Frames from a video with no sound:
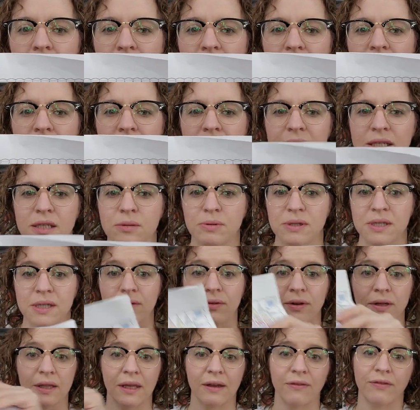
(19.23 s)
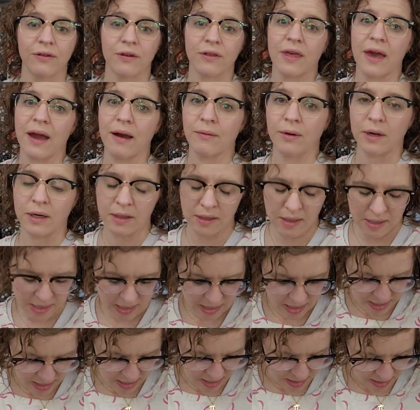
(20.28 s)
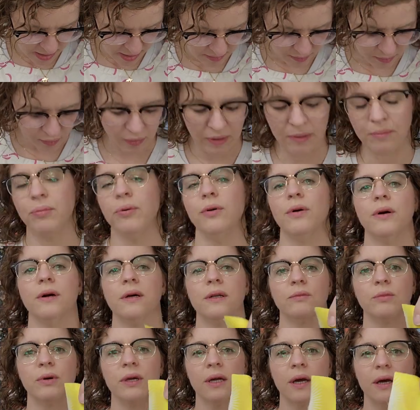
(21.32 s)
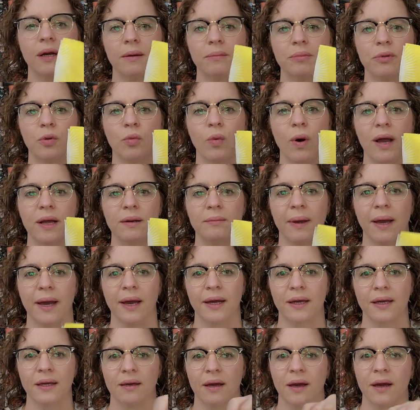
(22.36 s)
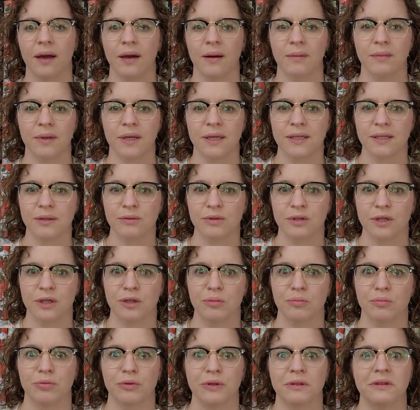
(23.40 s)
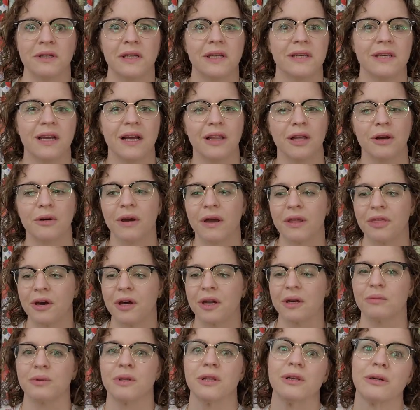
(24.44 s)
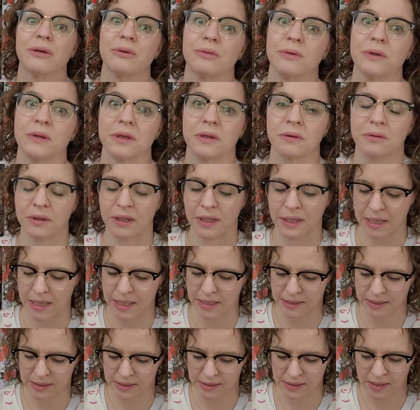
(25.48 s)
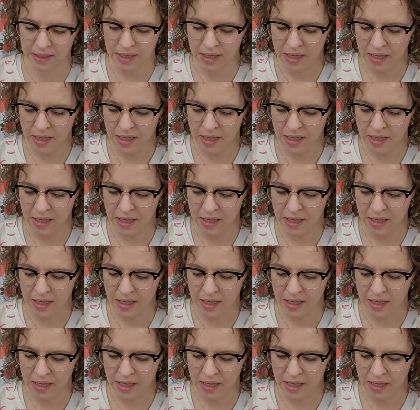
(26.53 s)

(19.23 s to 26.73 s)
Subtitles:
That is specifically for that one. We cut up the wide back because it was such a brilliant yellow. I thought it would look really, really nice.